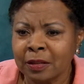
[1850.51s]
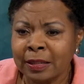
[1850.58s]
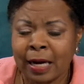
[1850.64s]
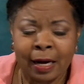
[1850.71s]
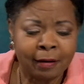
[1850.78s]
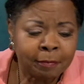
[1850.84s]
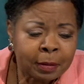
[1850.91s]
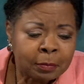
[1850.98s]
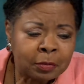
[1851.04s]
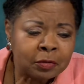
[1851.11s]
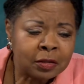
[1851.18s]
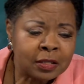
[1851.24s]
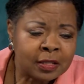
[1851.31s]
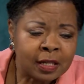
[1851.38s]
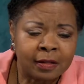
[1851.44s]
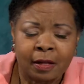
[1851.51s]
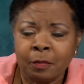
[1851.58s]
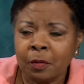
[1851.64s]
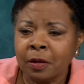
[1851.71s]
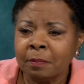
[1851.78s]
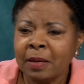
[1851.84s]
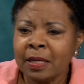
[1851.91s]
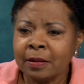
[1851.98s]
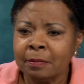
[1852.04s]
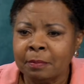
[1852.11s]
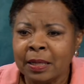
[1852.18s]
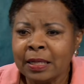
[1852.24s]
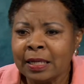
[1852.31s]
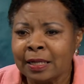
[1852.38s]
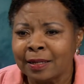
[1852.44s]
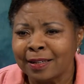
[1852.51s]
A lot of people just say they want to make the money.